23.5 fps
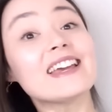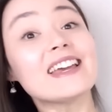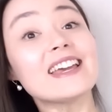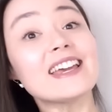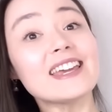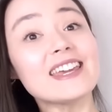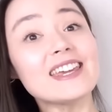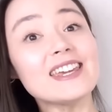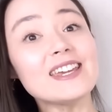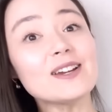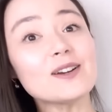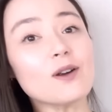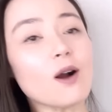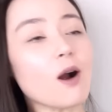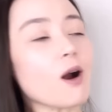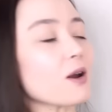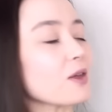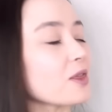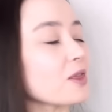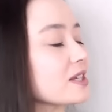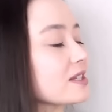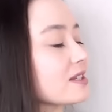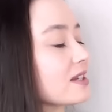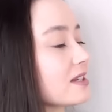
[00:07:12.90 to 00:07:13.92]
here are
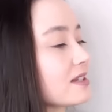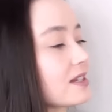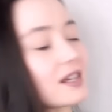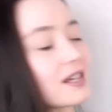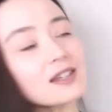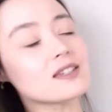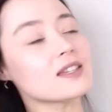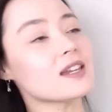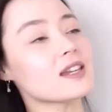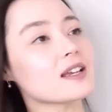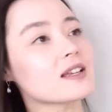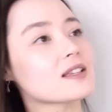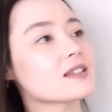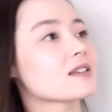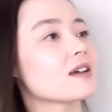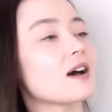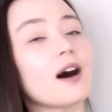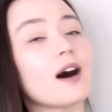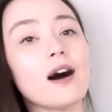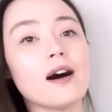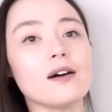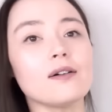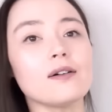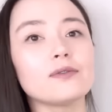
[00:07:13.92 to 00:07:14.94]
the statistics
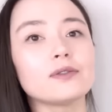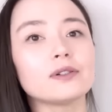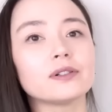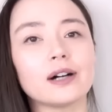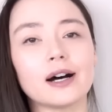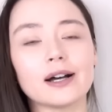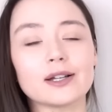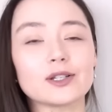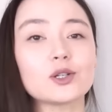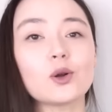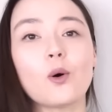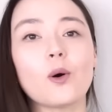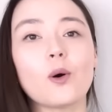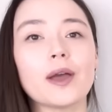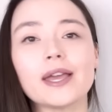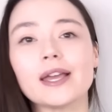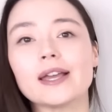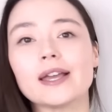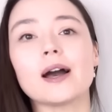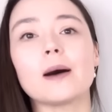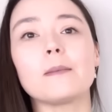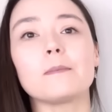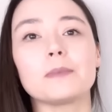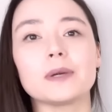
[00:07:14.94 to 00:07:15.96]
of a toy
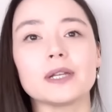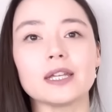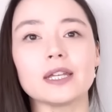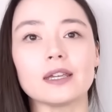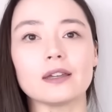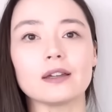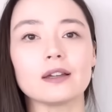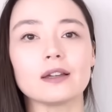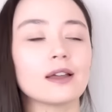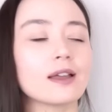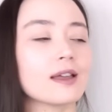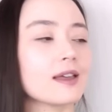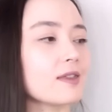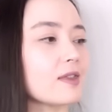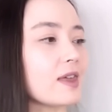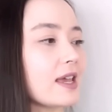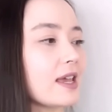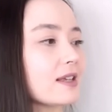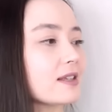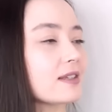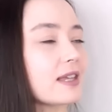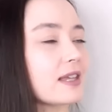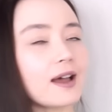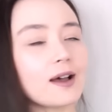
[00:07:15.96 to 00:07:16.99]
company. They
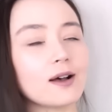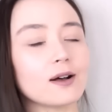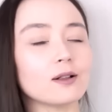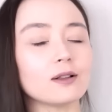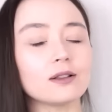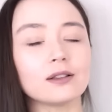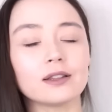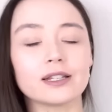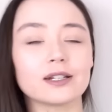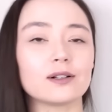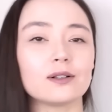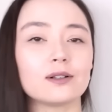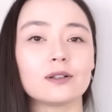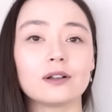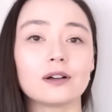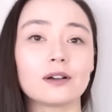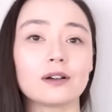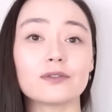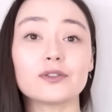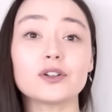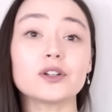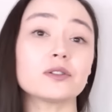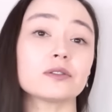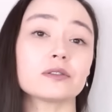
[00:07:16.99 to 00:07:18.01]
sell little
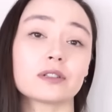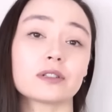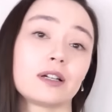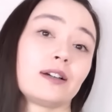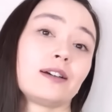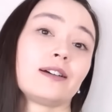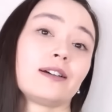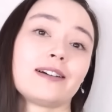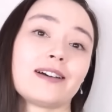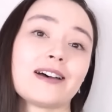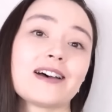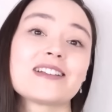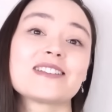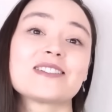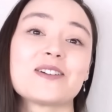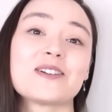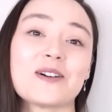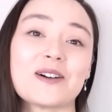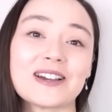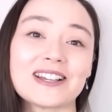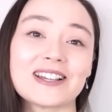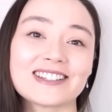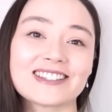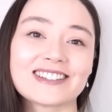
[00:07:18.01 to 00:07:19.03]
fruit
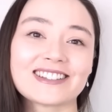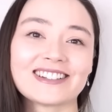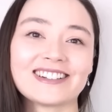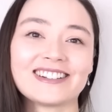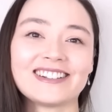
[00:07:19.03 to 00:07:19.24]
toys.